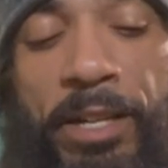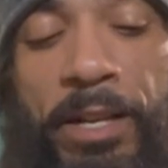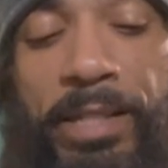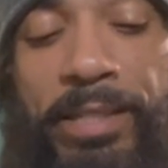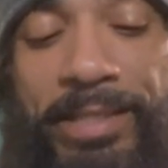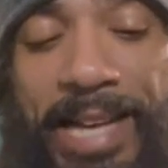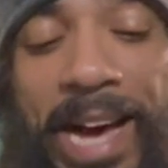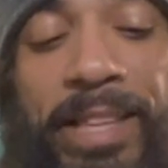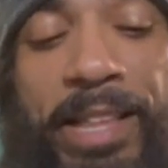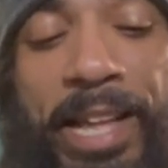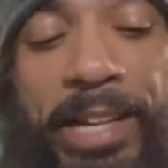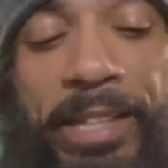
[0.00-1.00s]
side
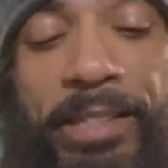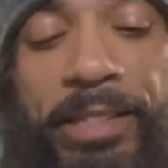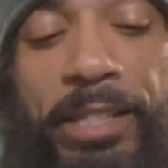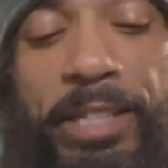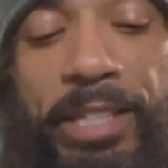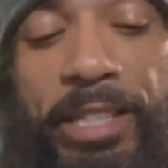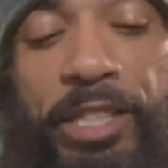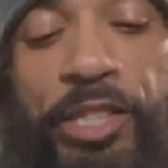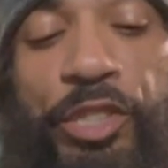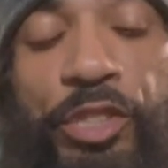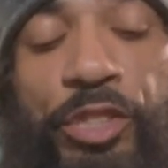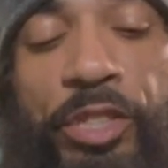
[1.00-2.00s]
light
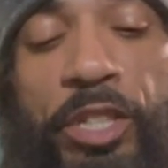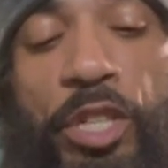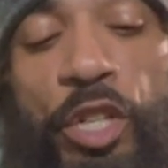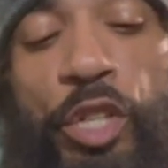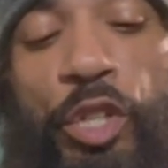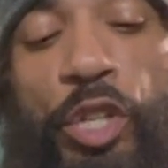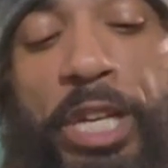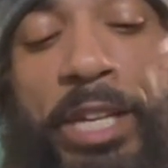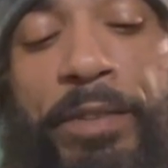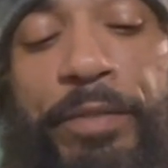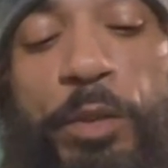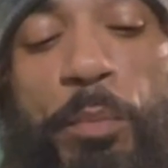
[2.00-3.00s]
is
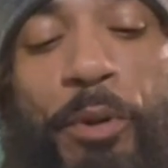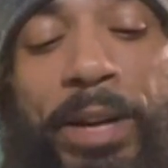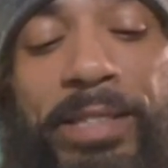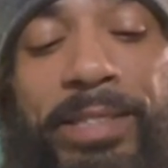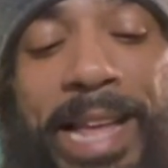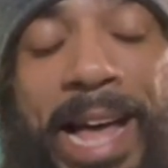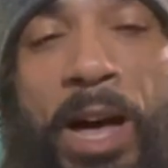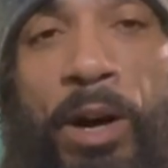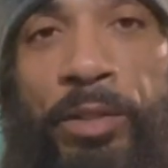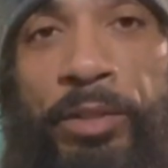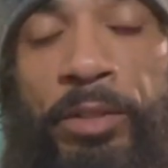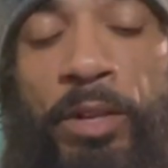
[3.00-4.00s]
if you press
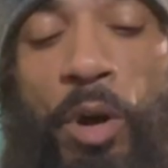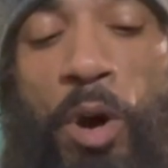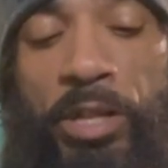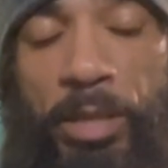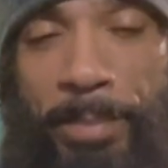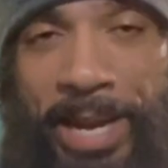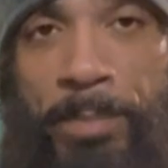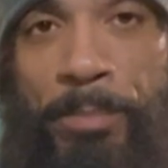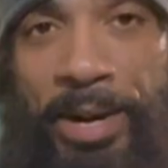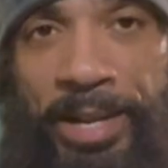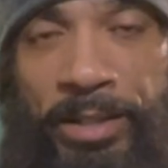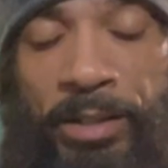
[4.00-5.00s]
down on the main
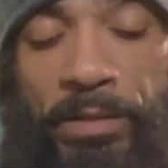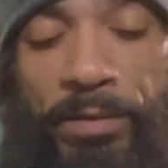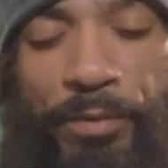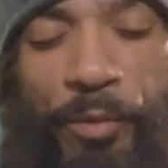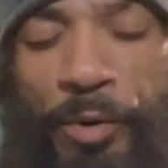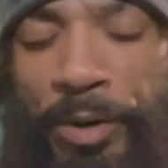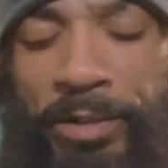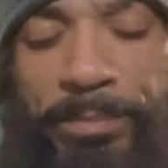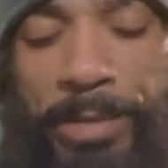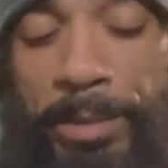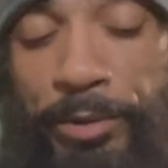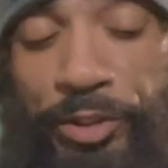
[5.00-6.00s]
button for
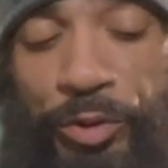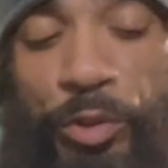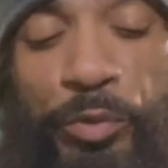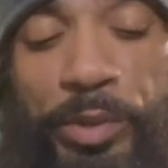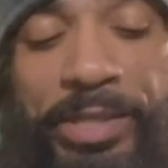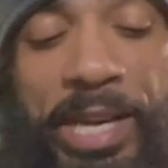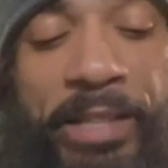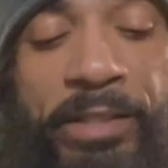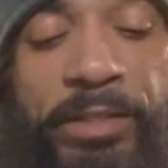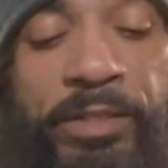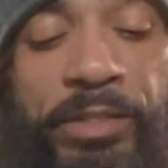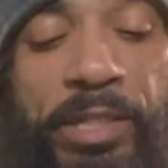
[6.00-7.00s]
maybe 2 to 3
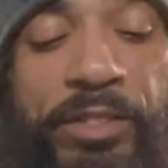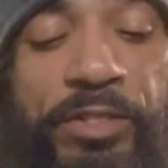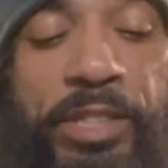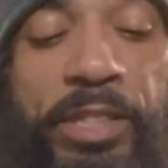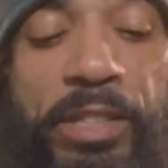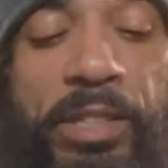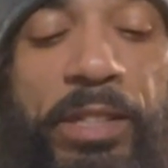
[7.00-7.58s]
seconds, let's see,